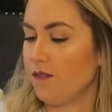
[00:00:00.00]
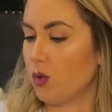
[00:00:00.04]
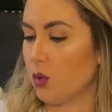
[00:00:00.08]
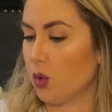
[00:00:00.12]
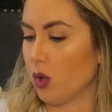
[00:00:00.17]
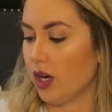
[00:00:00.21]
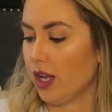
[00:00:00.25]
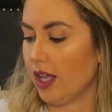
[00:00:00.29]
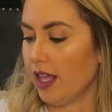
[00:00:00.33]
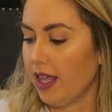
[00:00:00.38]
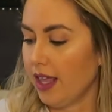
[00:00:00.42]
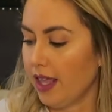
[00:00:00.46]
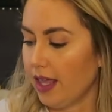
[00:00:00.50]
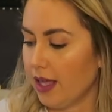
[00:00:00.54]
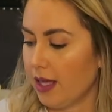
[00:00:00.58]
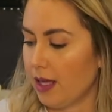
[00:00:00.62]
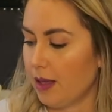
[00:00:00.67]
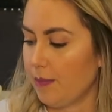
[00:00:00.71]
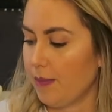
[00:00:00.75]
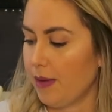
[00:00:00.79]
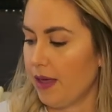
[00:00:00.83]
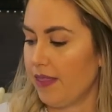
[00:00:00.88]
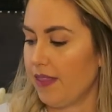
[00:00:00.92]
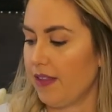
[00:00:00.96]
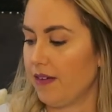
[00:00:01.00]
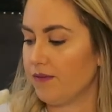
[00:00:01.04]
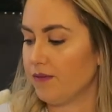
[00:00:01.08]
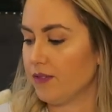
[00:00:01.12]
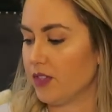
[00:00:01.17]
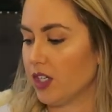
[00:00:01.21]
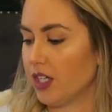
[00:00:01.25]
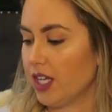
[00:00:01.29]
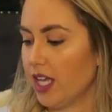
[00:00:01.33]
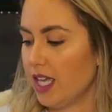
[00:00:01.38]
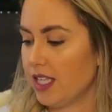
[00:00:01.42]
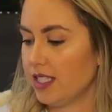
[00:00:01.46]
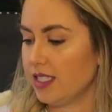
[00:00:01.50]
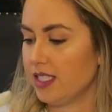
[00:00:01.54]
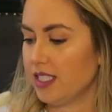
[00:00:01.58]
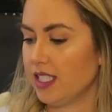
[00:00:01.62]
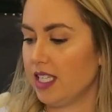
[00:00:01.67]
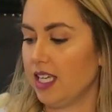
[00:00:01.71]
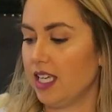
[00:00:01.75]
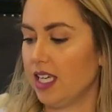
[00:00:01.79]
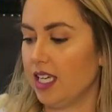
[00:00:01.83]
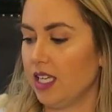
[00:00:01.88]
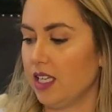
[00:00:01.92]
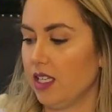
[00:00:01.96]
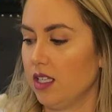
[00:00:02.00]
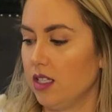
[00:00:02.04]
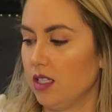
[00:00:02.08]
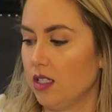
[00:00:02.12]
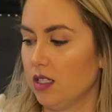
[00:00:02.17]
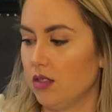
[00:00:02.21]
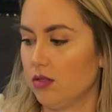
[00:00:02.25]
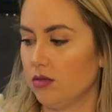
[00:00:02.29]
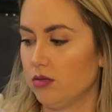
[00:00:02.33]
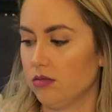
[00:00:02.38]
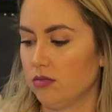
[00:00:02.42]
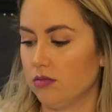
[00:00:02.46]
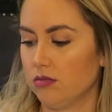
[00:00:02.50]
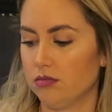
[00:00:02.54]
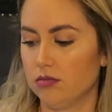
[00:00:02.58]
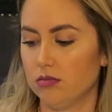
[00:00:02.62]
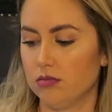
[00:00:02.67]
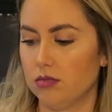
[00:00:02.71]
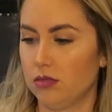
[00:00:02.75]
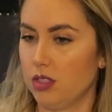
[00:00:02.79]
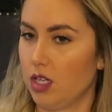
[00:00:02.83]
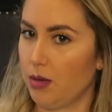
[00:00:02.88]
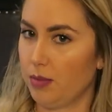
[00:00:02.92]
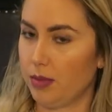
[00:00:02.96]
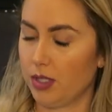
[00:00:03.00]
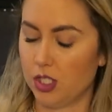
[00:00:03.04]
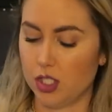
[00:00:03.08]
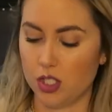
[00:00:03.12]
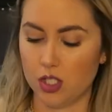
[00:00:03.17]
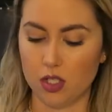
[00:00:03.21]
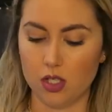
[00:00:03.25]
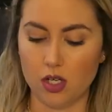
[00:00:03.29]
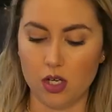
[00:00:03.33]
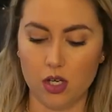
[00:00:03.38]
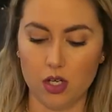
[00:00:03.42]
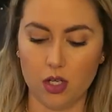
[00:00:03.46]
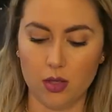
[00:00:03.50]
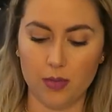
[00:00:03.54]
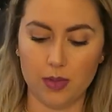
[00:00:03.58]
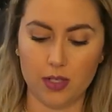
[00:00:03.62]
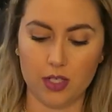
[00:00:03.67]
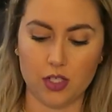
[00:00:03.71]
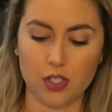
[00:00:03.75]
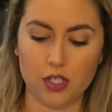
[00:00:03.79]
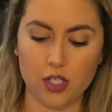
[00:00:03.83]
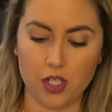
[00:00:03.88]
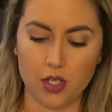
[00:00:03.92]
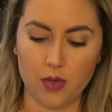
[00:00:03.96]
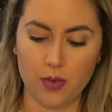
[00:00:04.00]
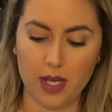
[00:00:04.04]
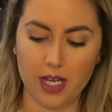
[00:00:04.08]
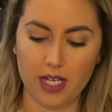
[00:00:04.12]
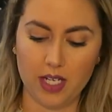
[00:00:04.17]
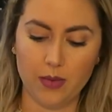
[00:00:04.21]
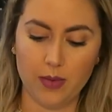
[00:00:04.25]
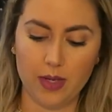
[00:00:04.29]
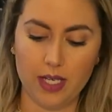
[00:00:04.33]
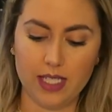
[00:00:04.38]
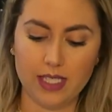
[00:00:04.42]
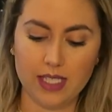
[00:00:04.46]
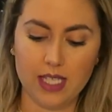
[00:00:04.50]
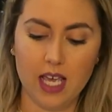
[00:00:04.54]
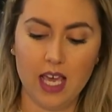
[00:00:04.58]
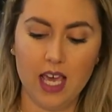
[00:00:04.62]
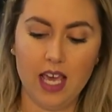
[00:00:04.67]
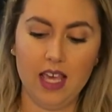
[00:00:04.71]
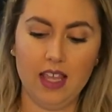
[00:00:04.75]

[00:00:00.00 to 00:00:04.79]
for him. And then for Kenzie, not much at all, but I'll show you anyways.